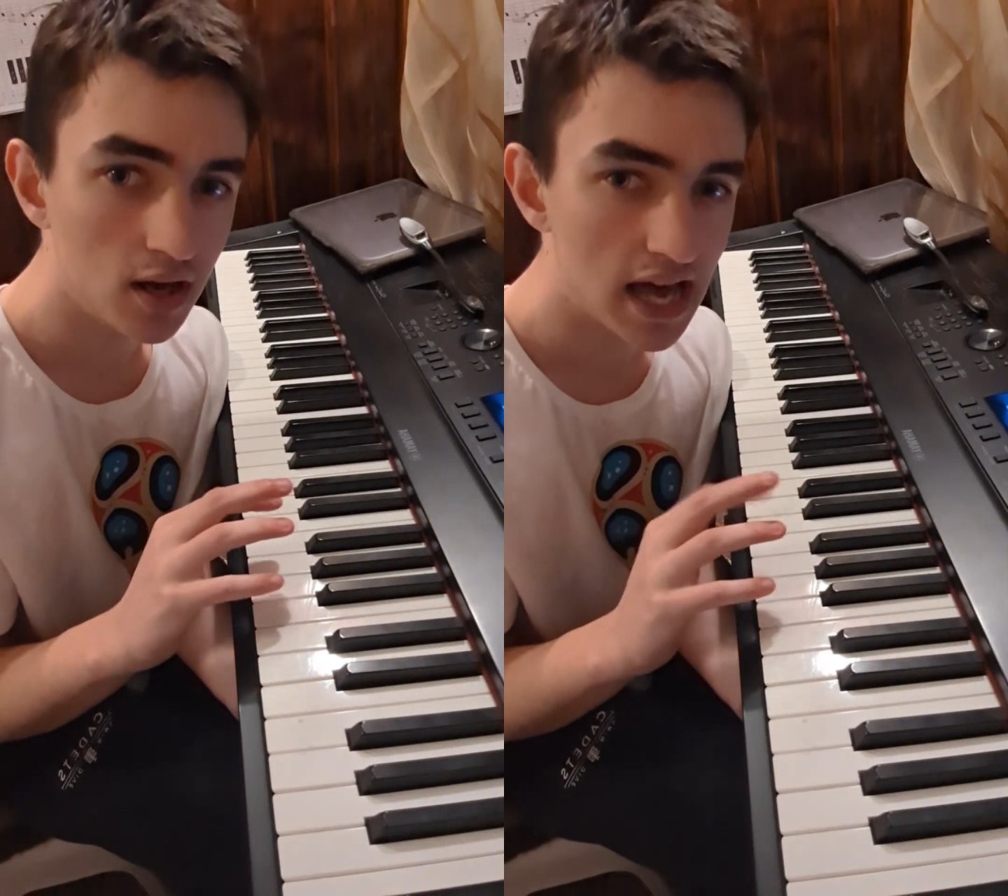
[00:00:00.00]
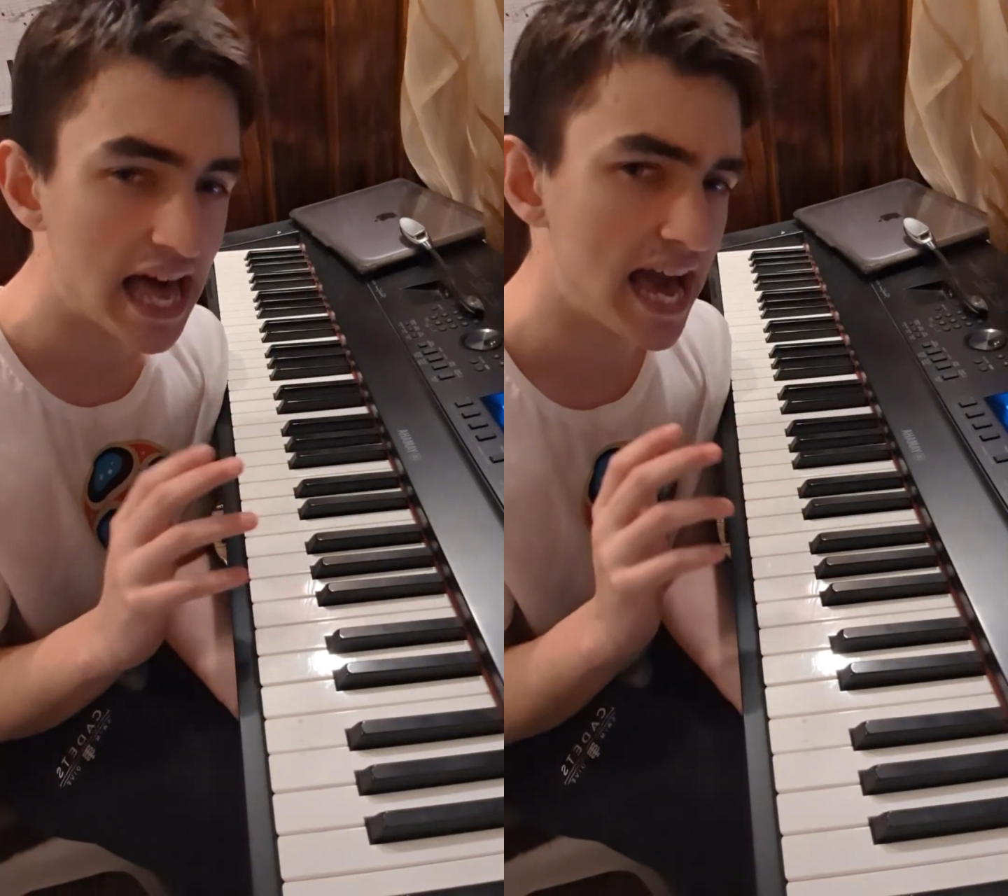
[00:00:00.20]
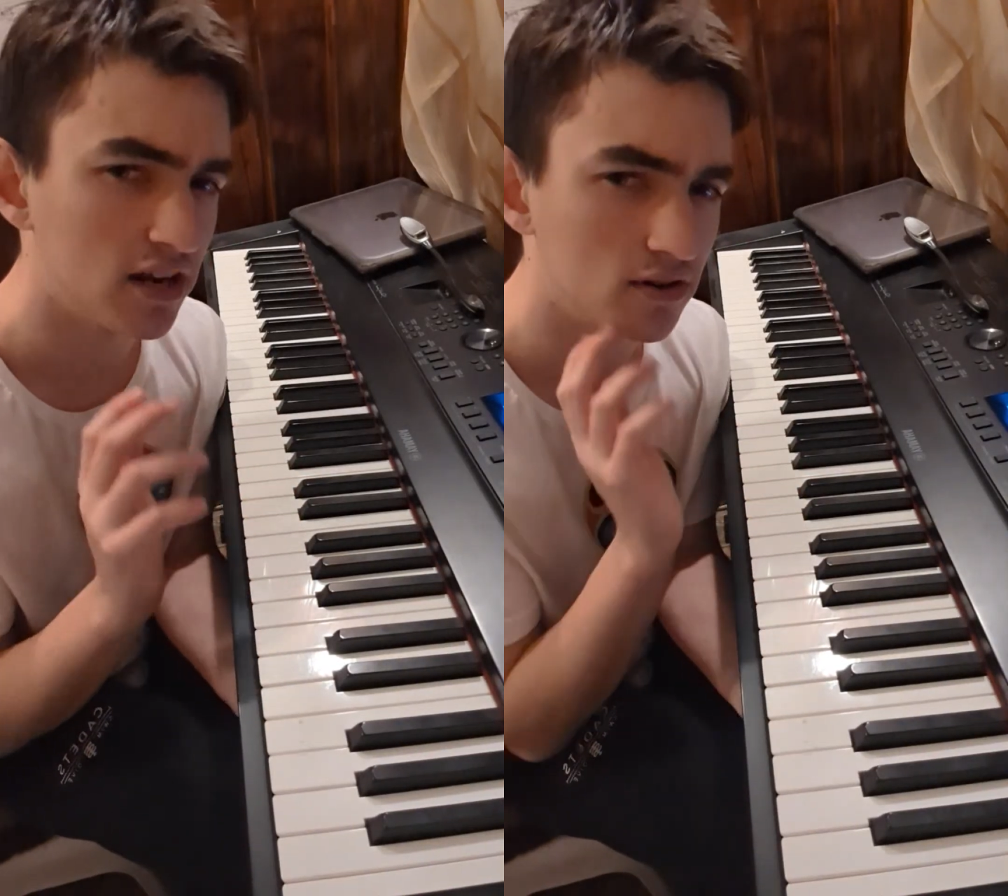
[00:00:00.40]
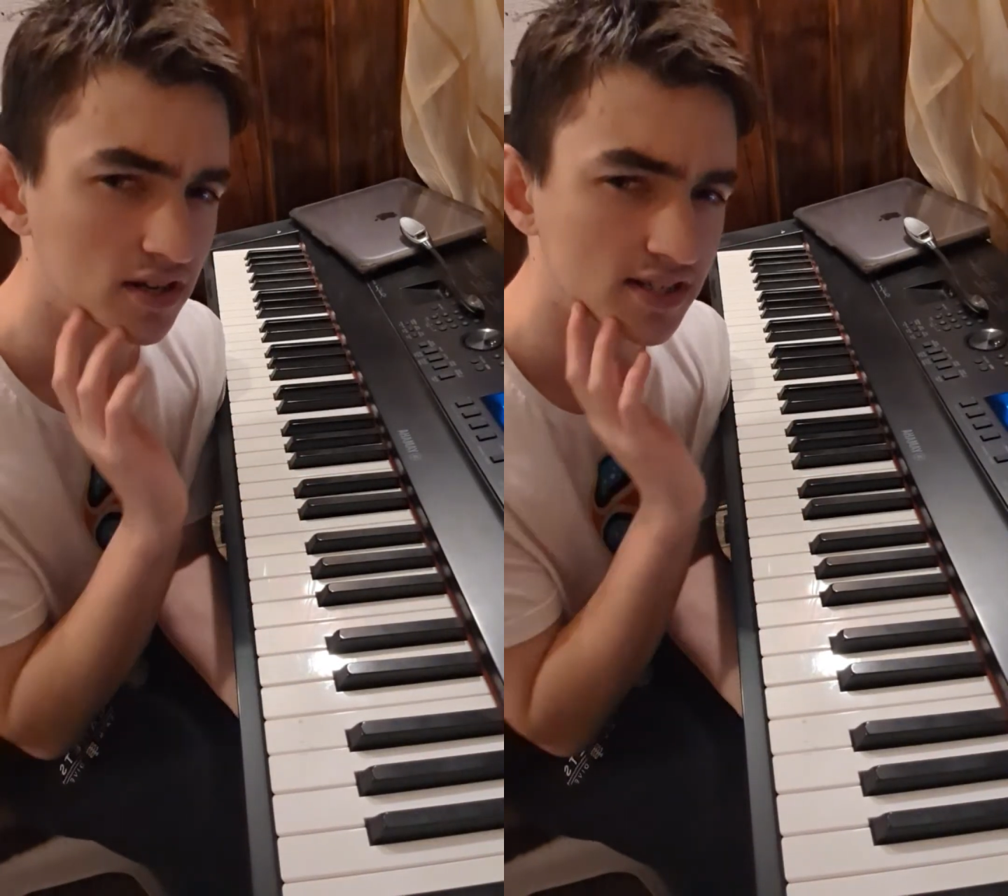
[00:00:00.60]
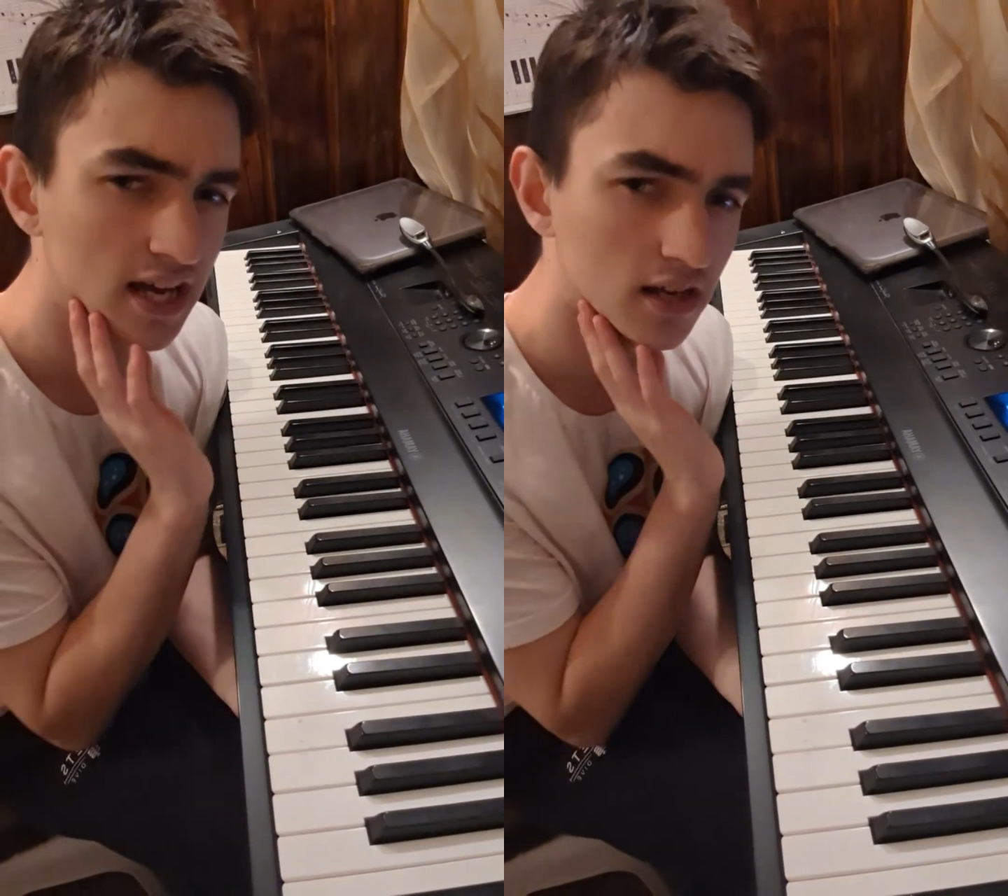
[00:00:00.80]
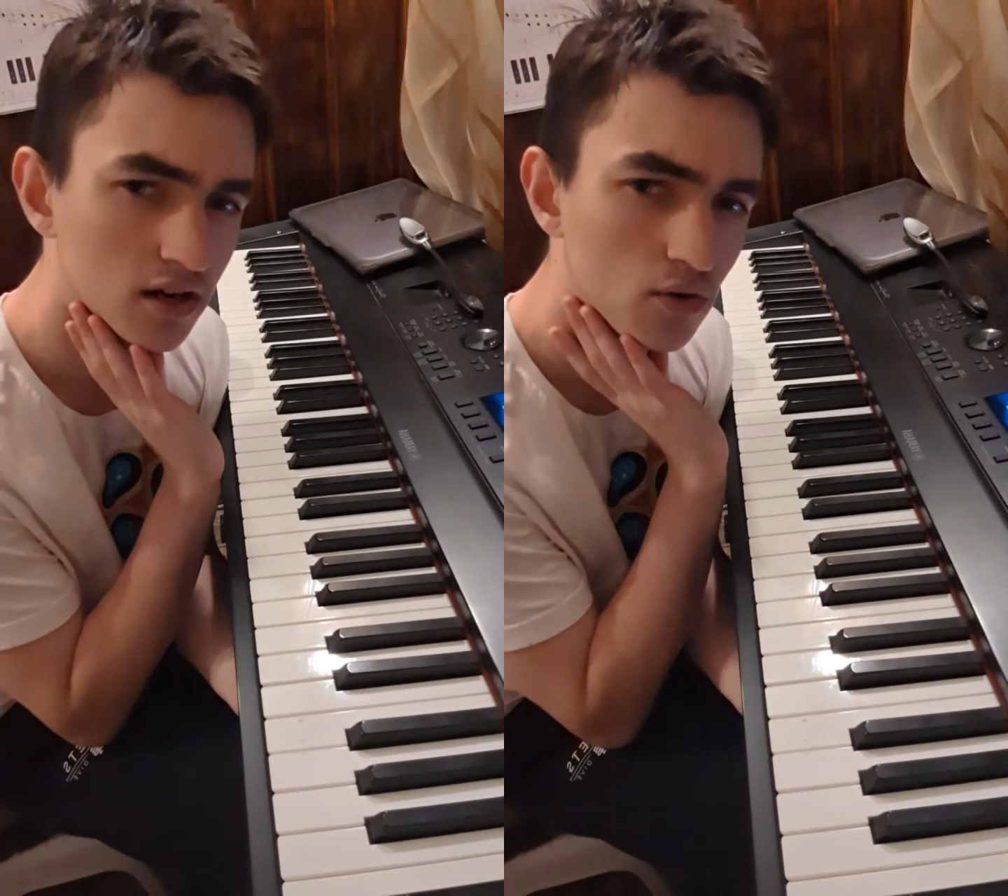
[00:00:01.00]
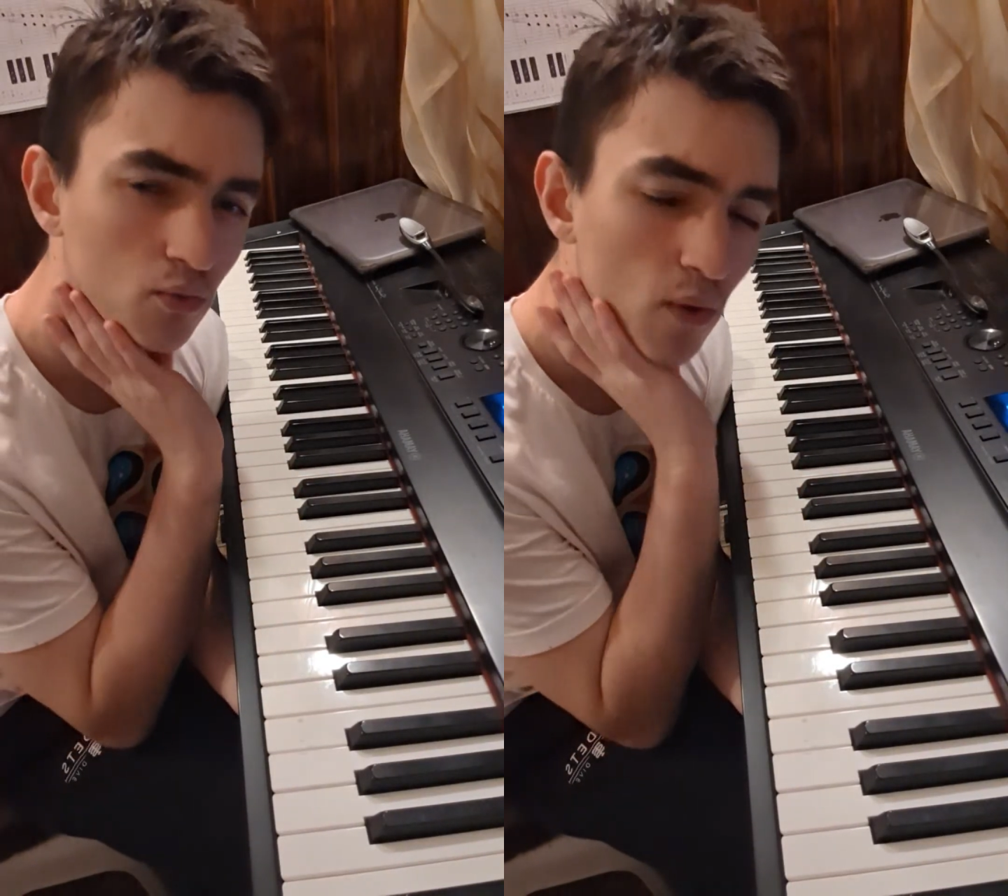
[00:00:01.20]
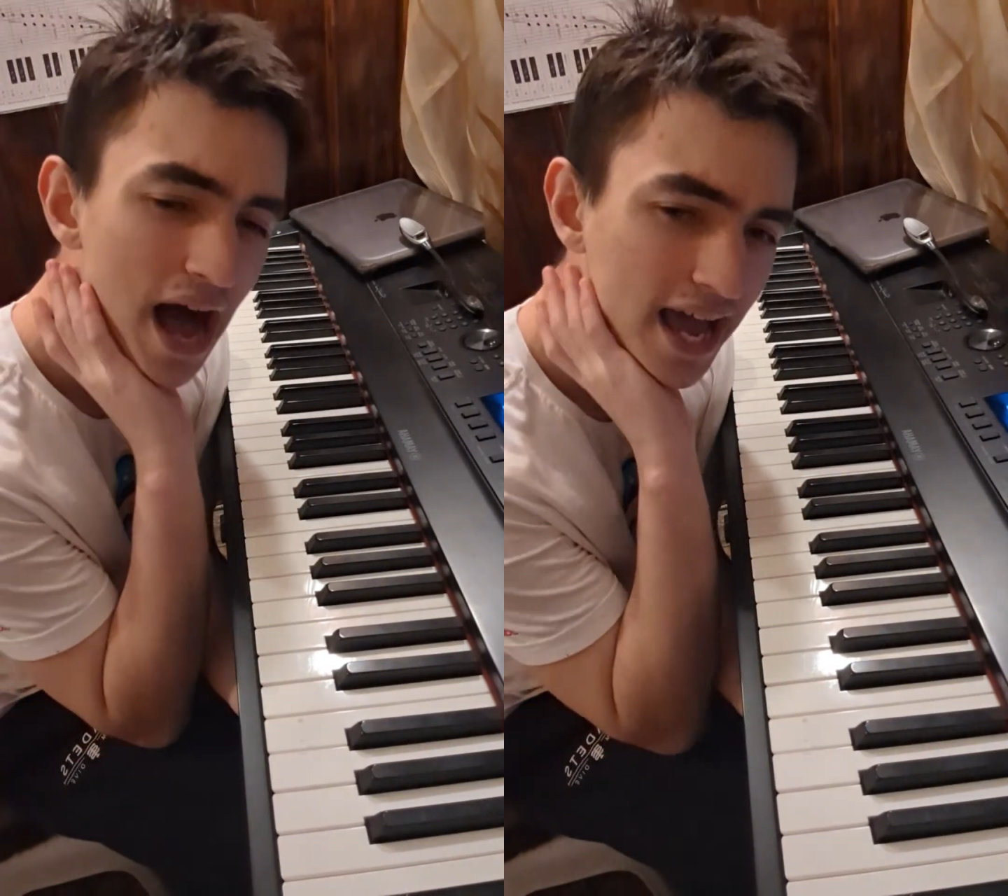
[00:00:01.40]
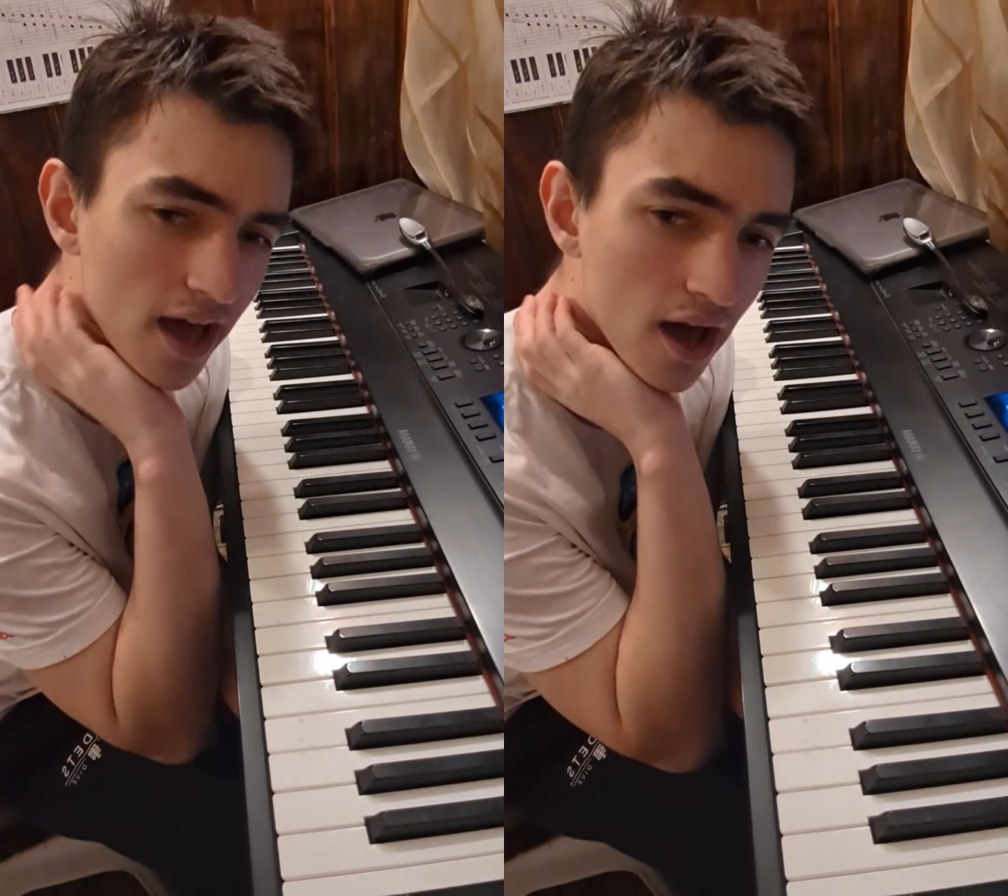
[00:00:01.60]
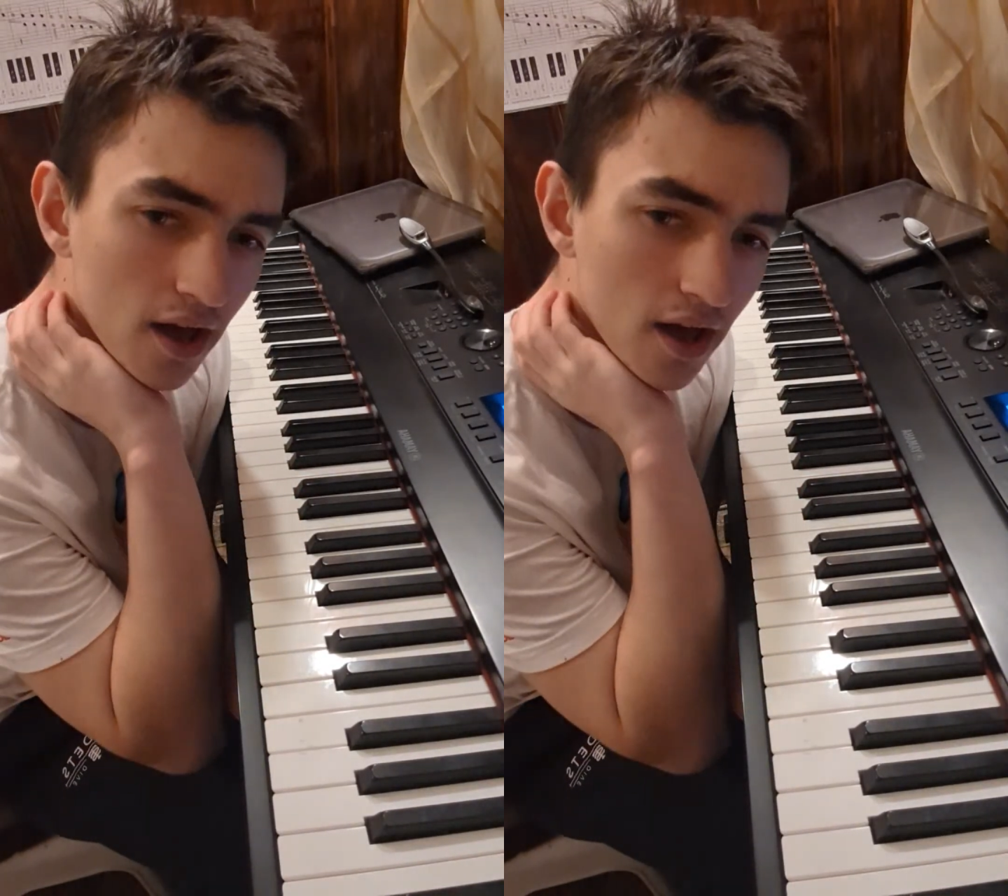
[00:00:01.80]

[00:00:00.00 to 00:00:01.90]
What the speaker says: I don't exactly know why,